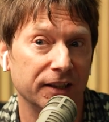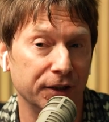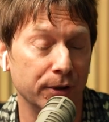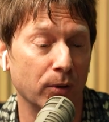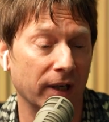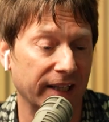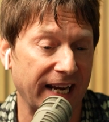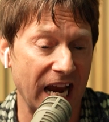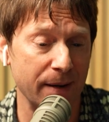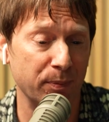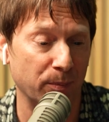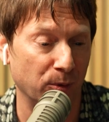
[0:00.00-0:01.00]
you are
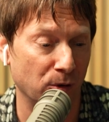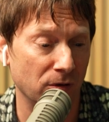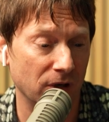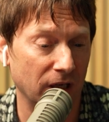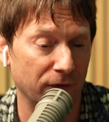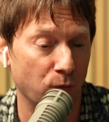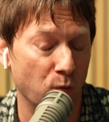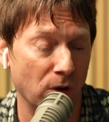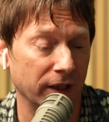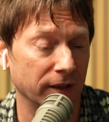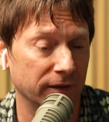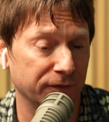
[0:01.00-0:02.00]
capable of
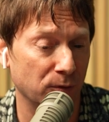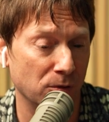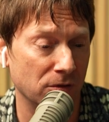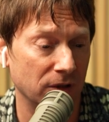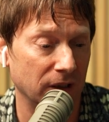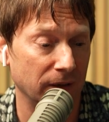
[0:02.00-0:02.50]
wonderful,